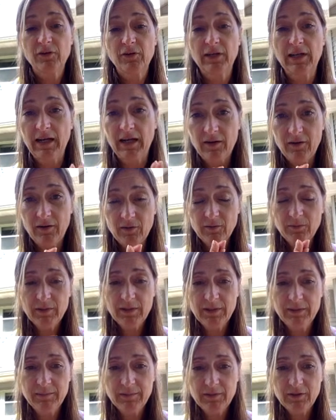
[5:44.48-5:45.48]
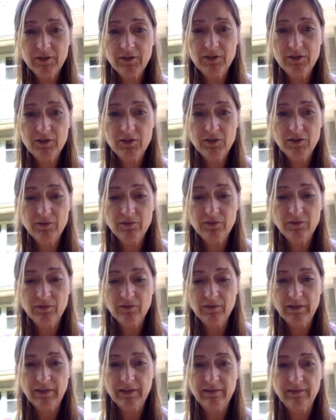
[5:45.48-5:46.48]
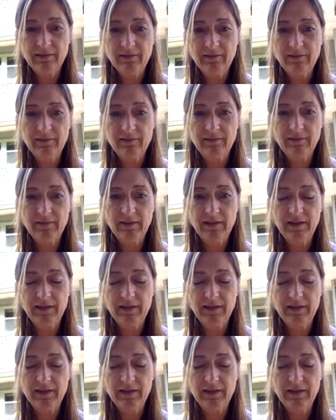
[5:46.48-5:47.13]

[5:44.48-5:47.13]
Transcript: now, what I'm going to do is